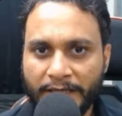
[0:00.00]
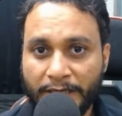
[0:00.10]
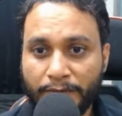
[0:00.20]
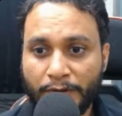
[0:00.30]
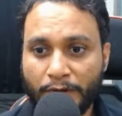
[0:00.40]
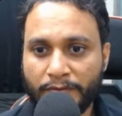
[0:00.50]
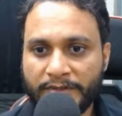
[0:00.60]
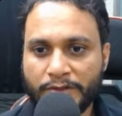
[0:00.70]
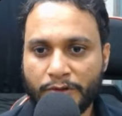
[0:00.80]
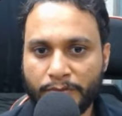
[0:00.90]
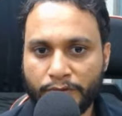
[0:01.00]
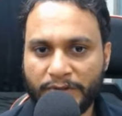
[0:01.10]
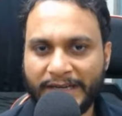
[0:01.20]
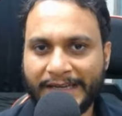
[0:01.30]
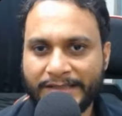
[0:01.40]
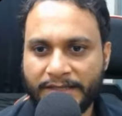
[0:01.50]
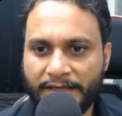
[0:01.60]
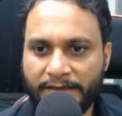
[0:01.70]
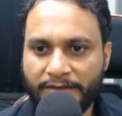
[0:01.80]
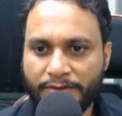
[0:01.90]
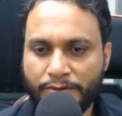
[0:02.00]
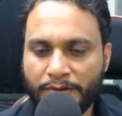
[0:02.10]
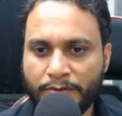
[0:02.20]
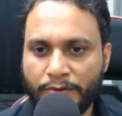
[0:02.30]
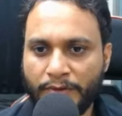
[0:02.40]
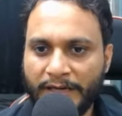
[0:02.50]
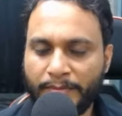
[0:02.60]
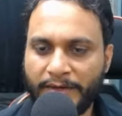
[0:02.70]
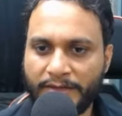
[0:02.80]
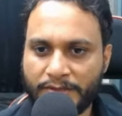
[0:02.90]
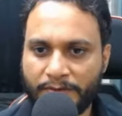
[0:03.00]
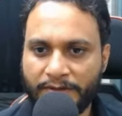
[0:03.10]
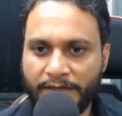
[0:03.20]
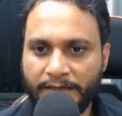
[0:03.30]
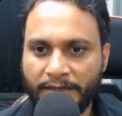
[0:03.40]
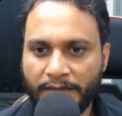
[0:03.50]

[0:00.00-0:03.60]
it will always stop to the next character. So you have to do L minus 1, right?